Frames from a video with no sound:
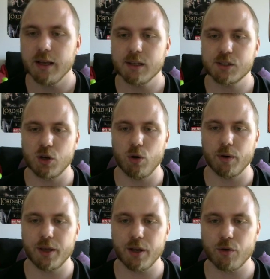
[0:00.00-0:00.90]
So
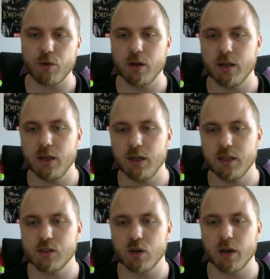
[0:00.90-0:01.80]
here
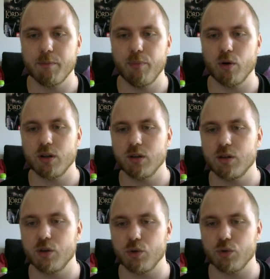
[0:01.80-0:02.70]
it's only important
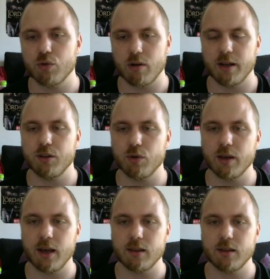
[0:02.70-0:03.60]
to try to
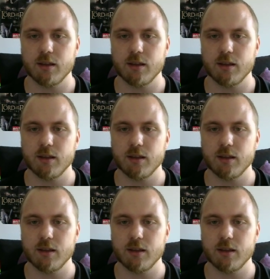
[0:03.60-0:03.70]
get